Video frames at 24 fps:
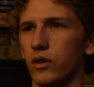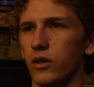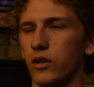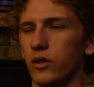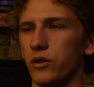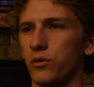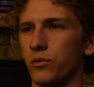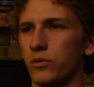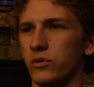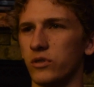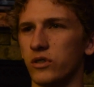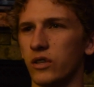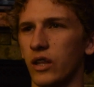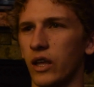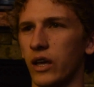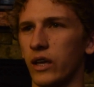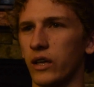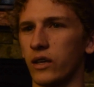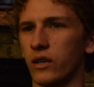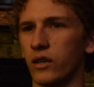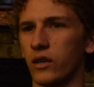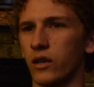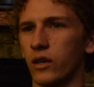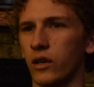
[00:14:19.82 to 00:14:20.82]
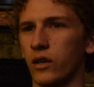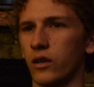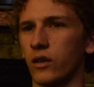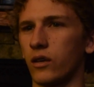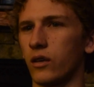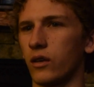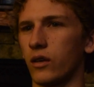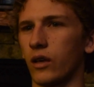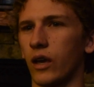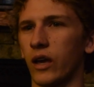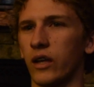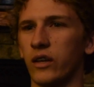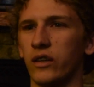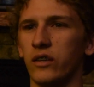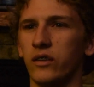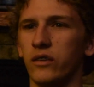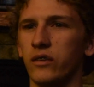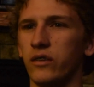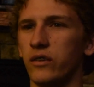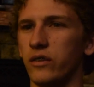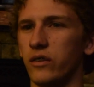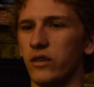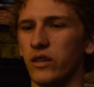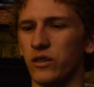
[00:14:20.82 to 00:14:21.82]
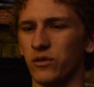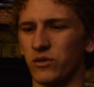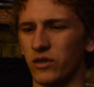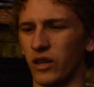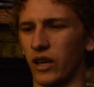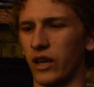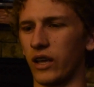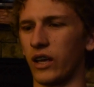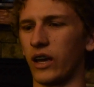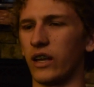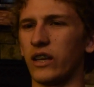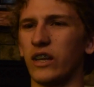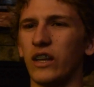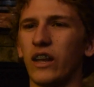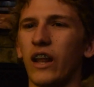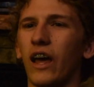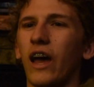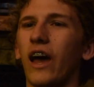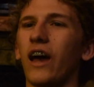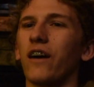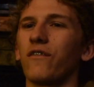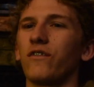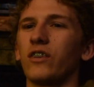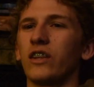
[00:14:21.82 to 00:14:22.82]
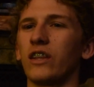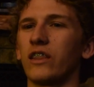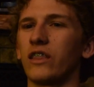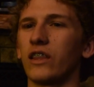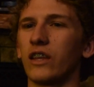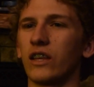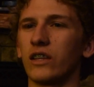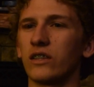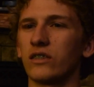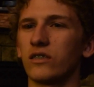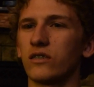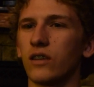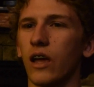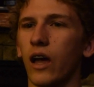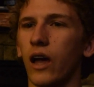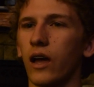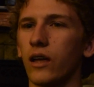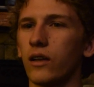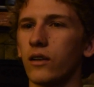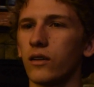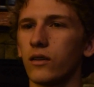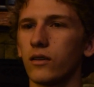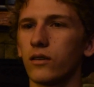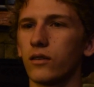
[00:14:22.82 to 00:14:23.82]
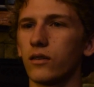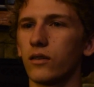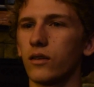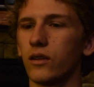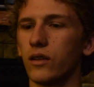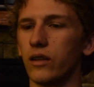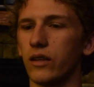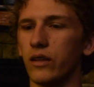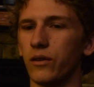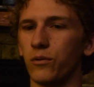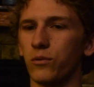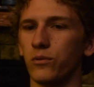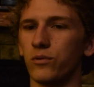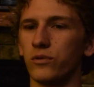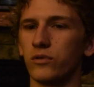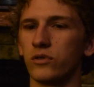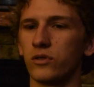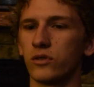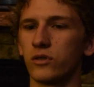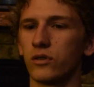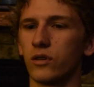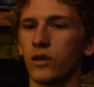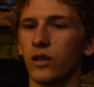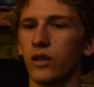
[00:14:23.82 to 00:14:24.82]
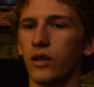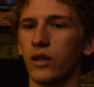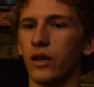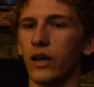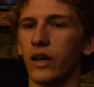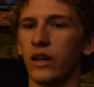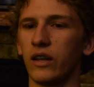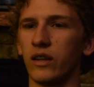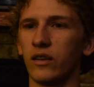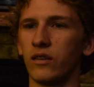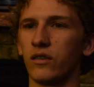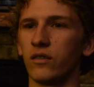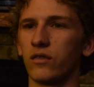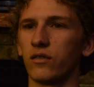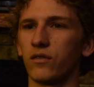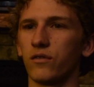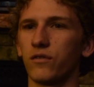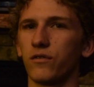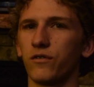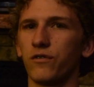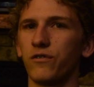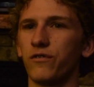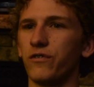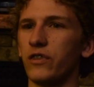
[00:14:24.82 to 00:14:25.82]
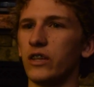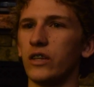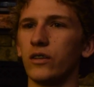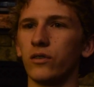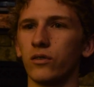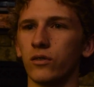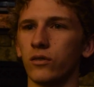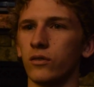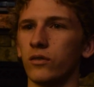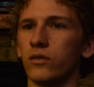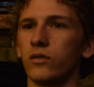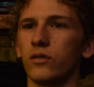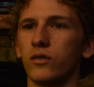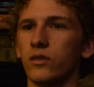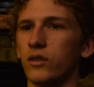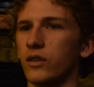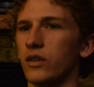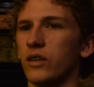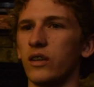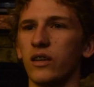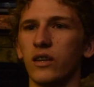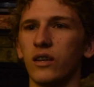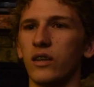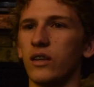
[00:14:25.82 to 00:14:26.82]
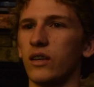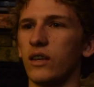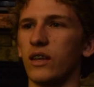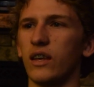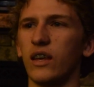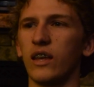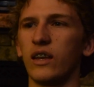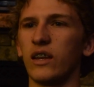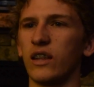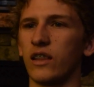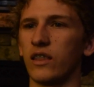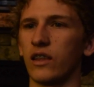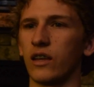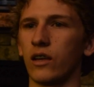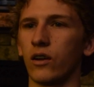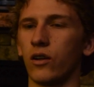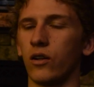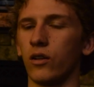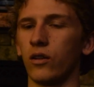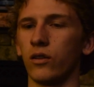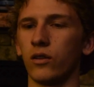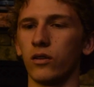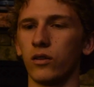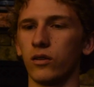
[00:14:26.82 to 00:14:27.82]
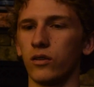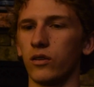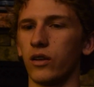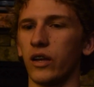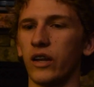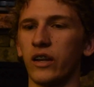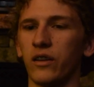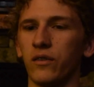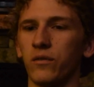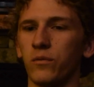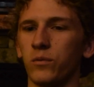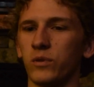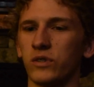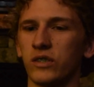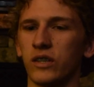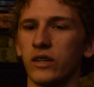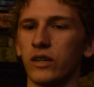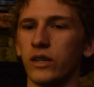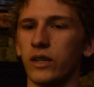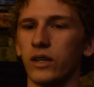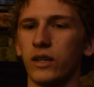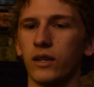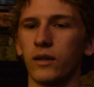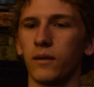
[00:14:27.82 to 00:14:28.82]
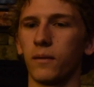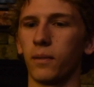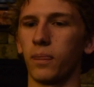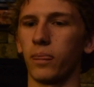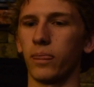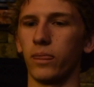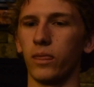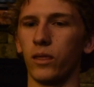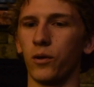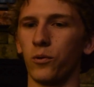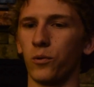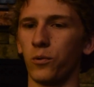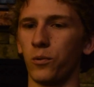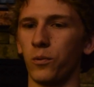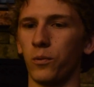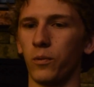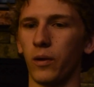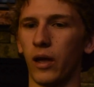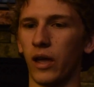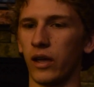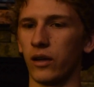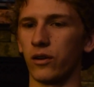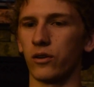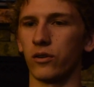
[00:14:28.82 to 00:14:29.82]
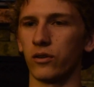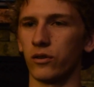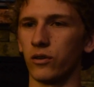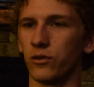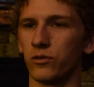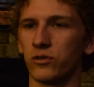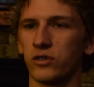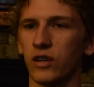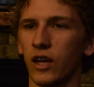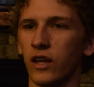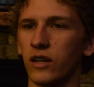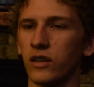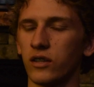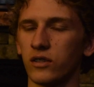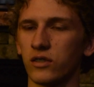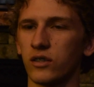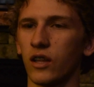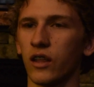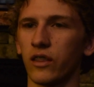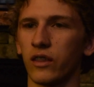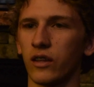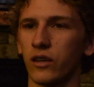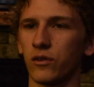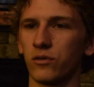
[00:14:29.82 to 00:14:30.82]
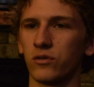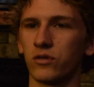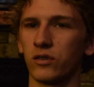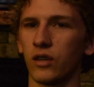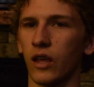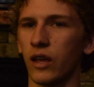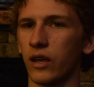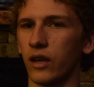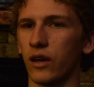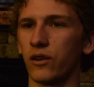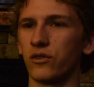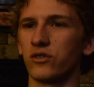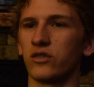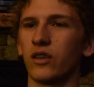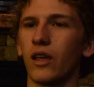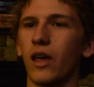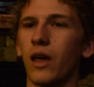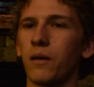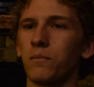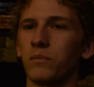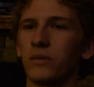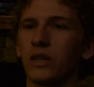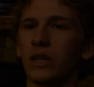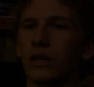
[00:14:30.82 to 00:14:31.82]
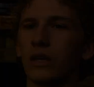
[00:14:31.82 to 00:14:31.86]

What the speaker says: it was like I didn't have anything inside. I didn't feel anything at all. It wasn't no anger, no sadness, nothing. It was like I was empty.